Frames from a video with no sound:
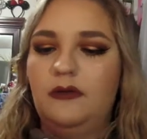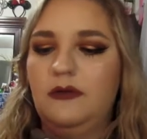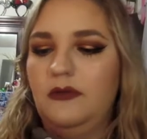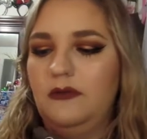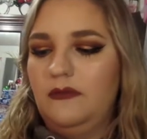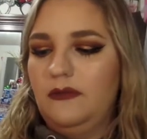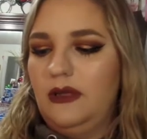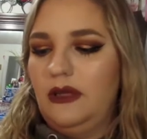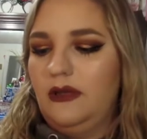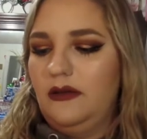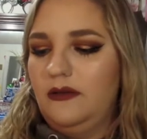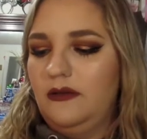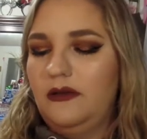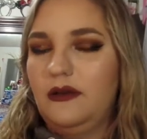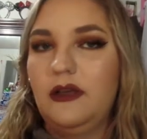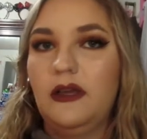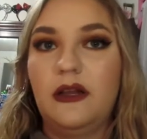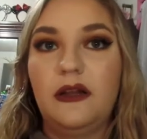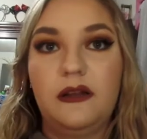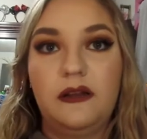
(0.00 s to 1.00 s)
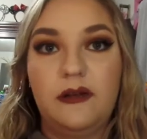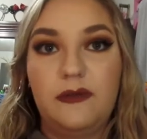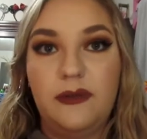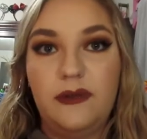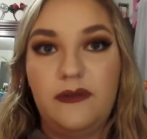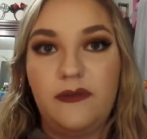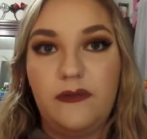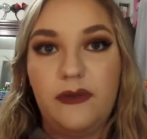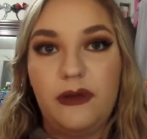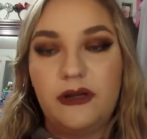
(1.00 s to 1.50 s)
Let me get a little
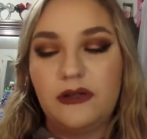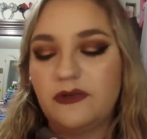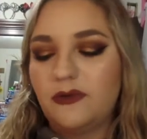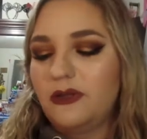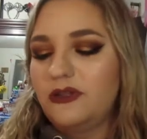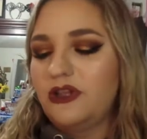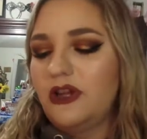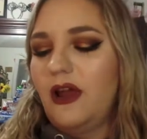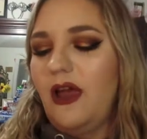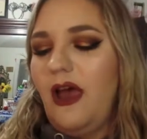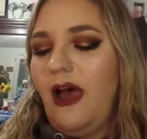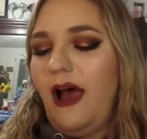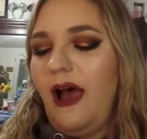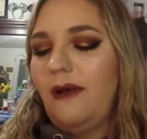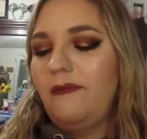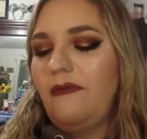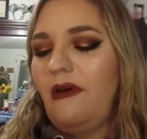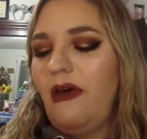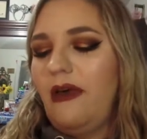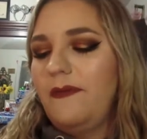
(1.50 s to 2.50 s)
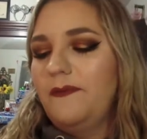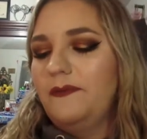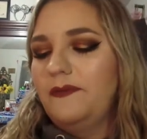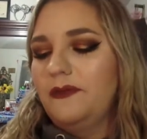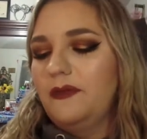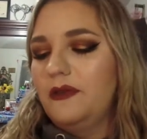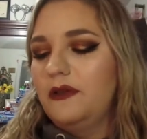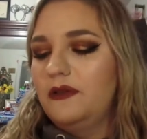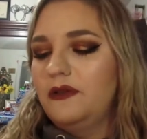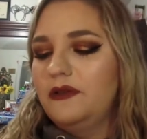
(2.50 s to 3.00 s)
bit of a better swatch there. I'm not
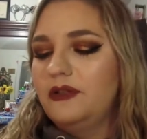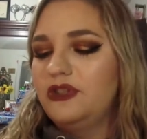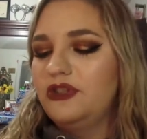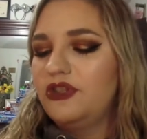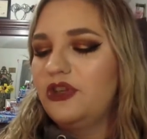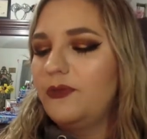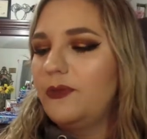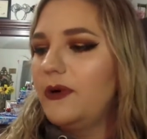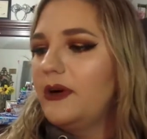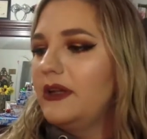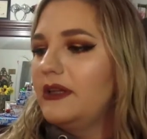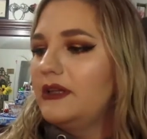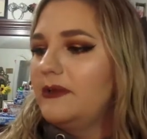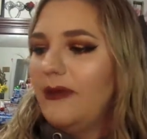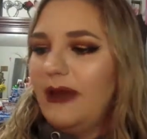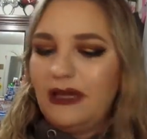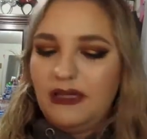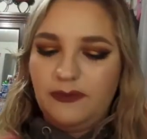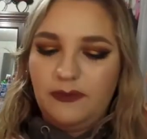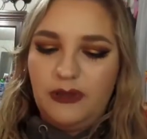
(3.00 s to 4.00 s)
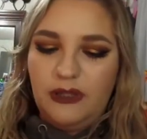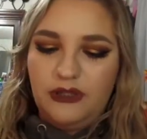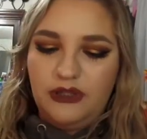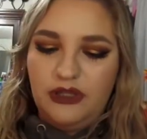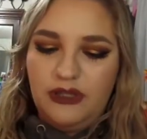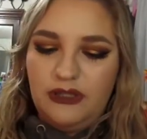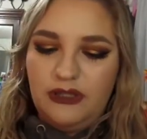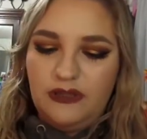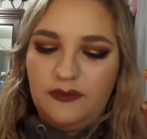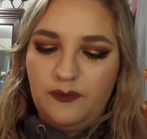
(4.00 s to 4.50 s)
super into baked
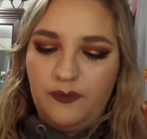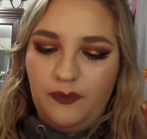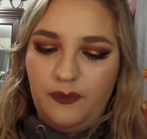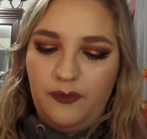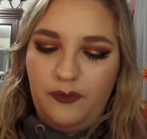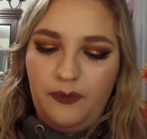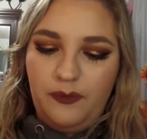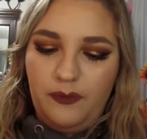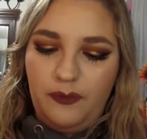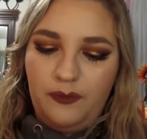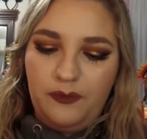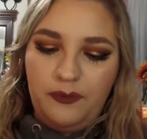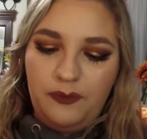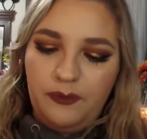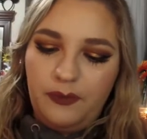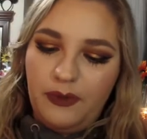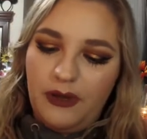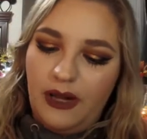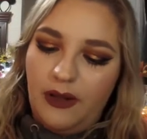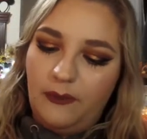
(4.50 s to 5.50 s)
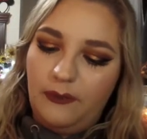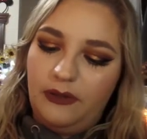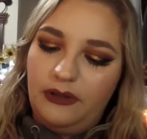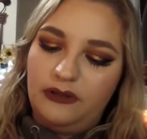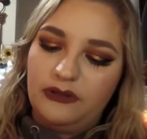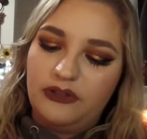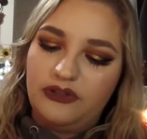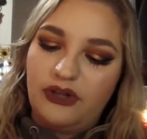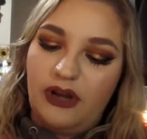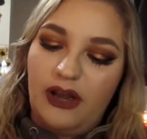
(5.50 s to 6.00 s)
blushes, but I'm
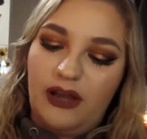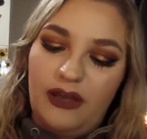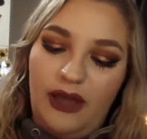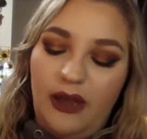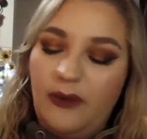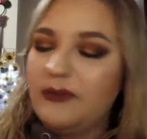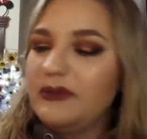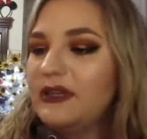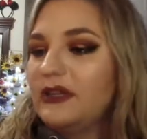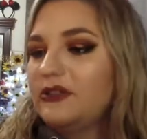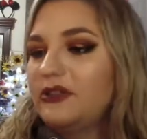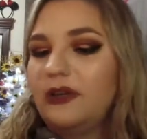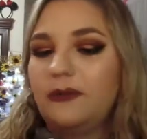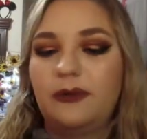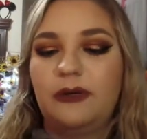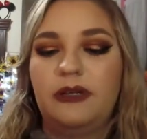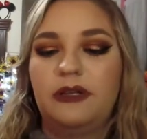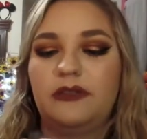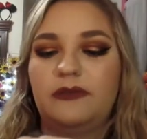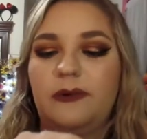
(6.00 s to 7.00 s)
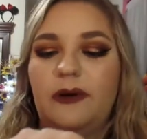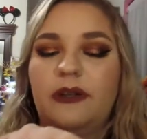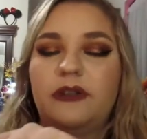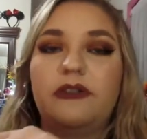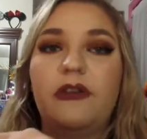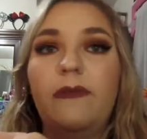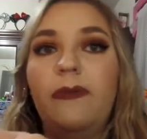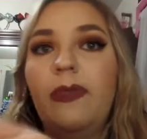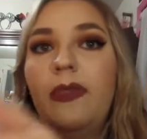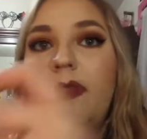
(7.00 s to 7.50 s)
willing to try. That was actually a pretty good swatch.